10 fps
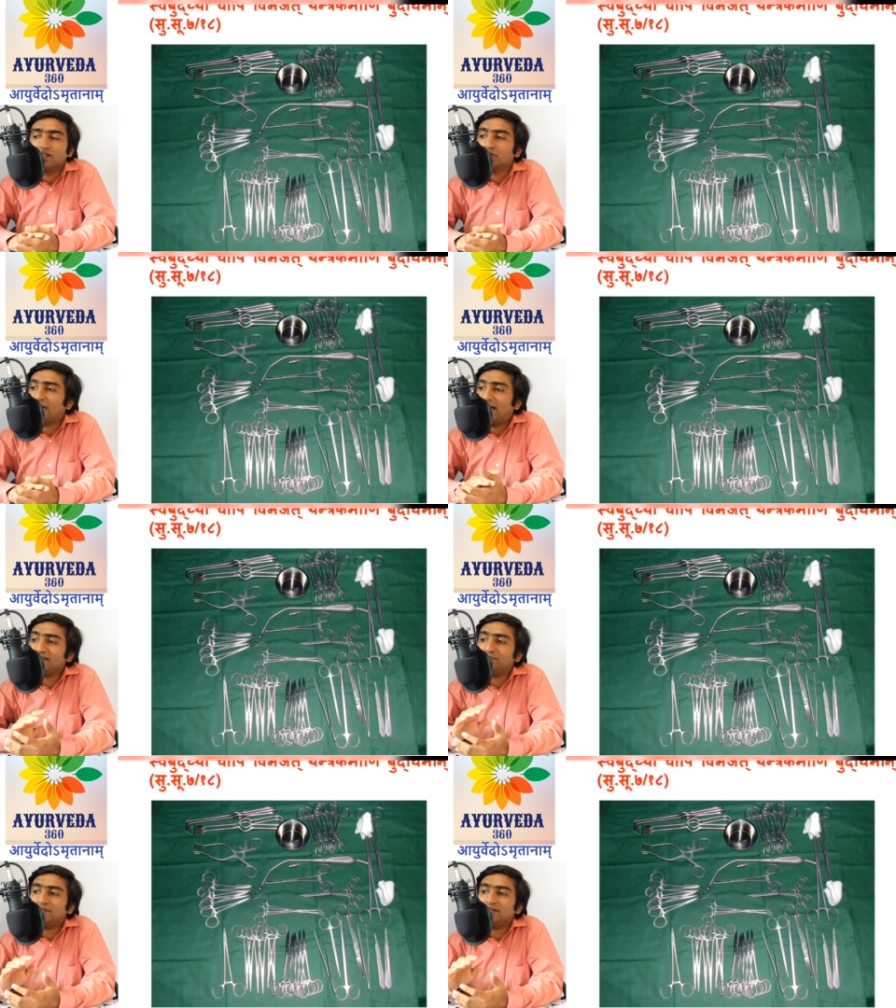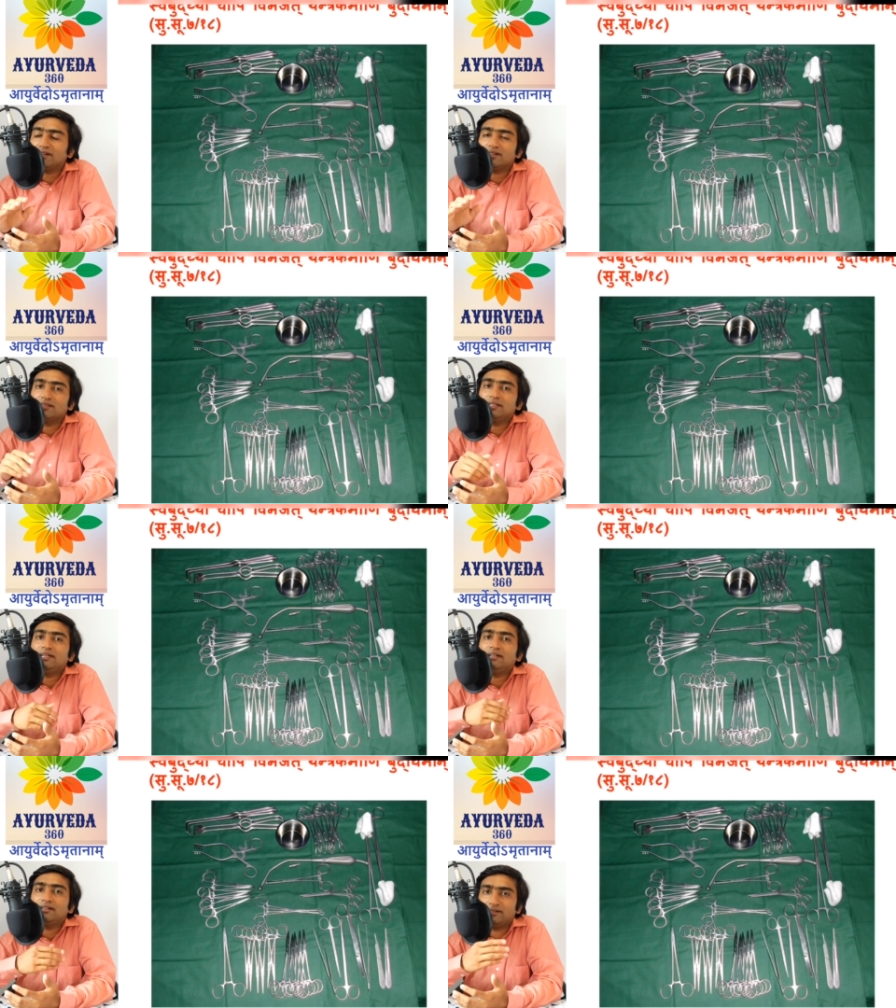So as per
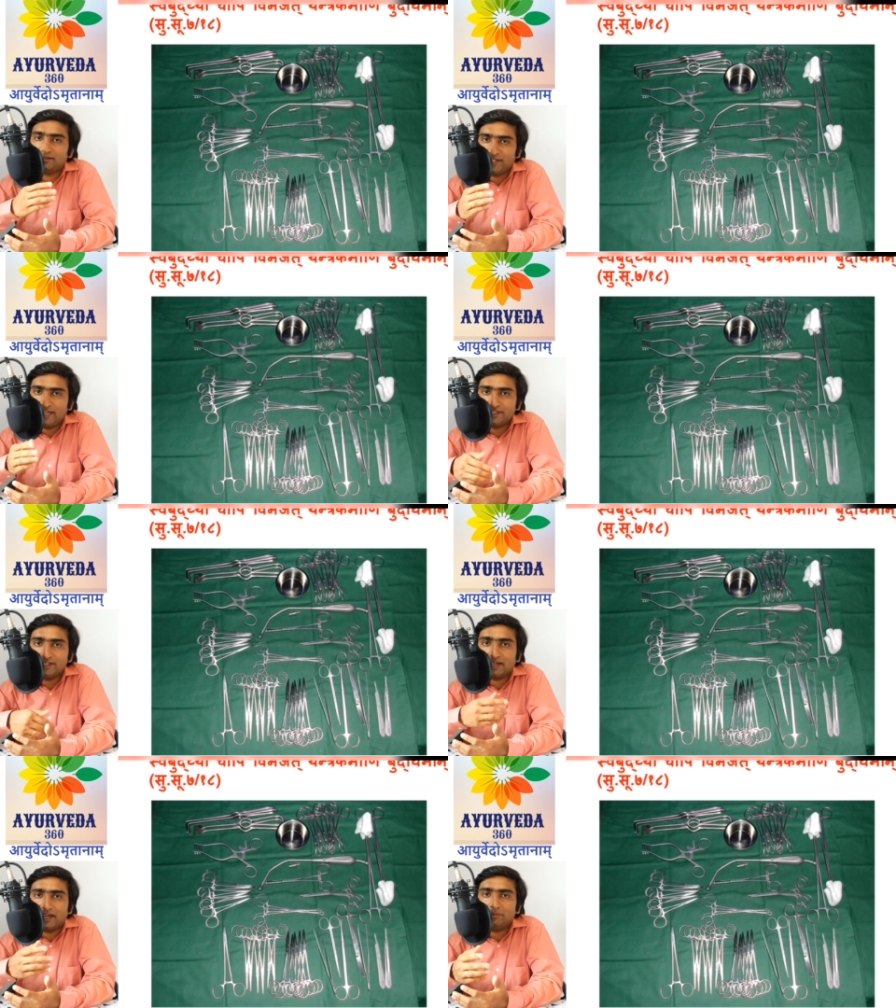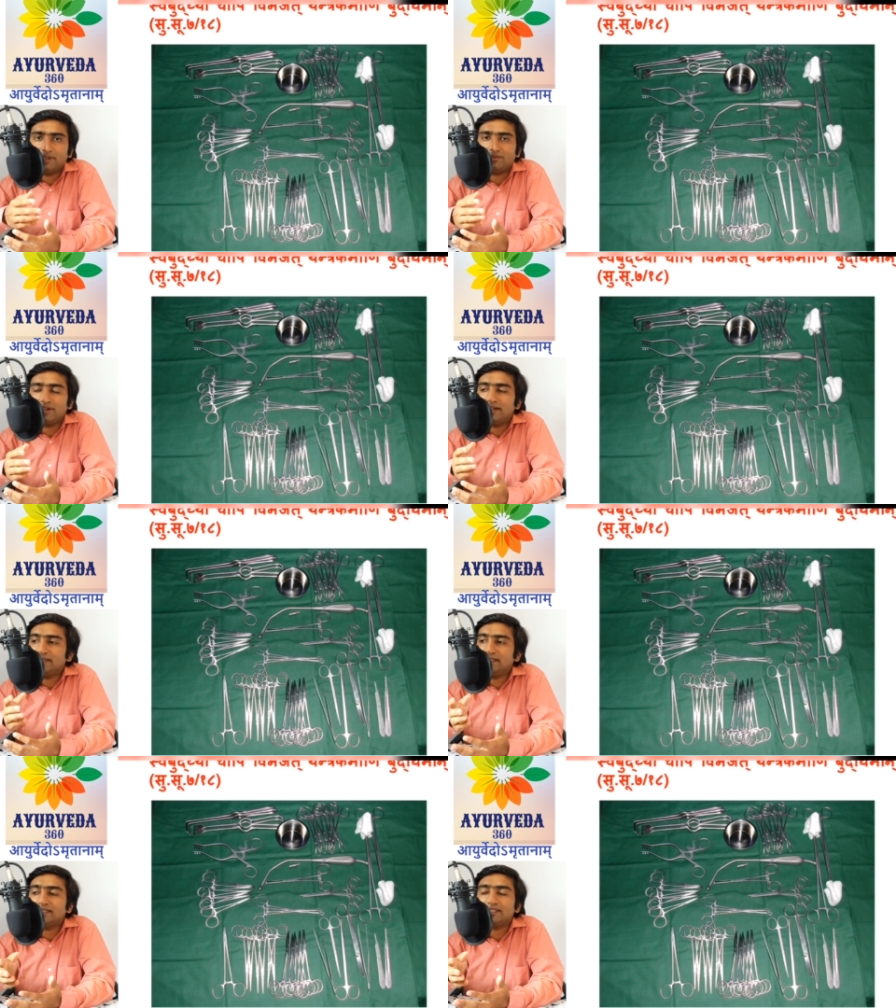the change in time,
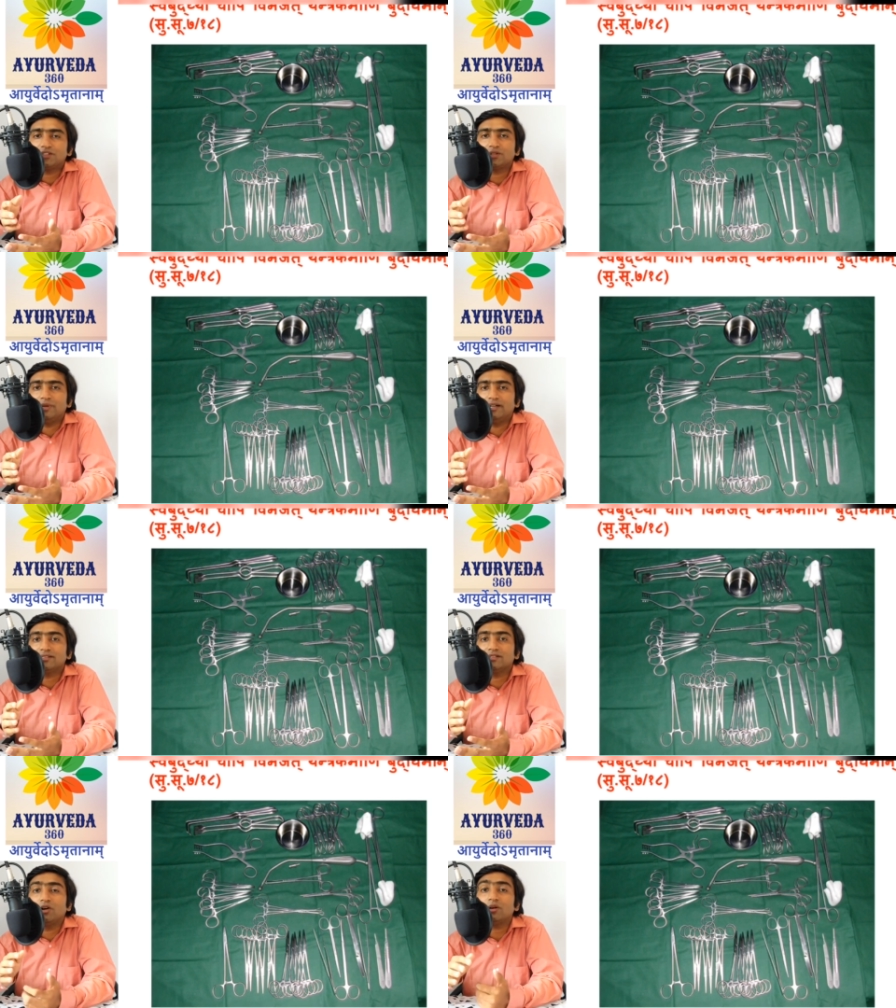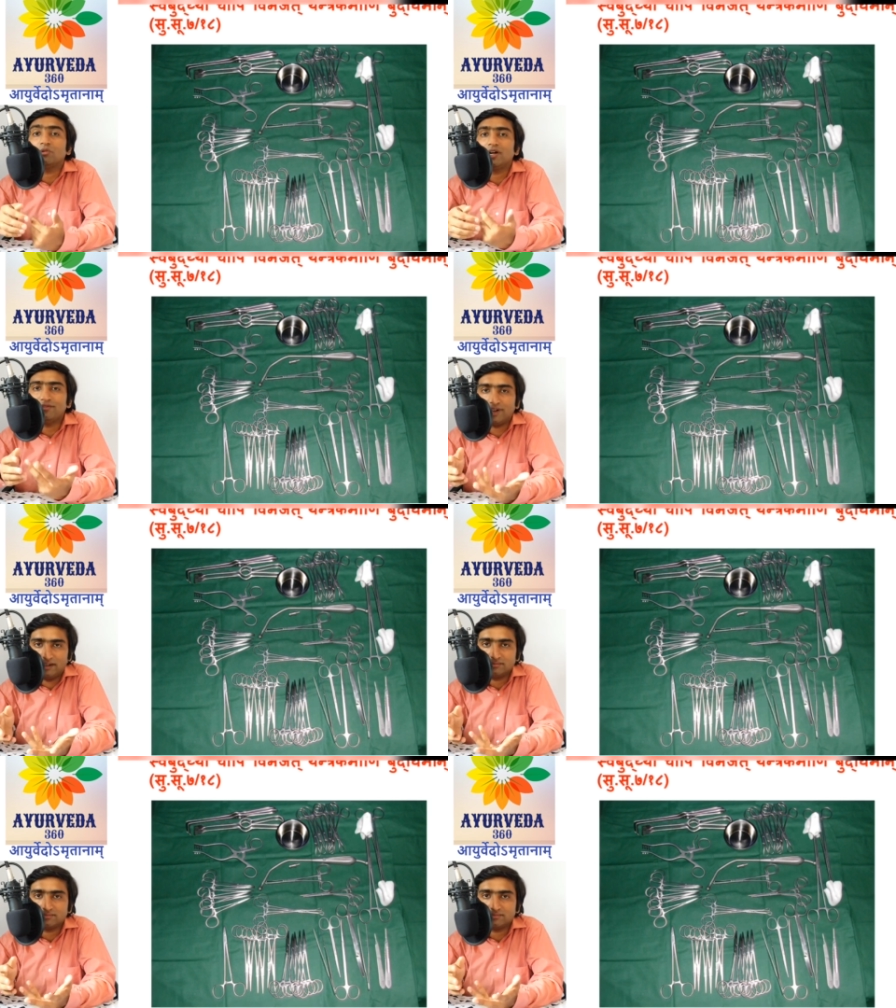definitely these instruments got modified.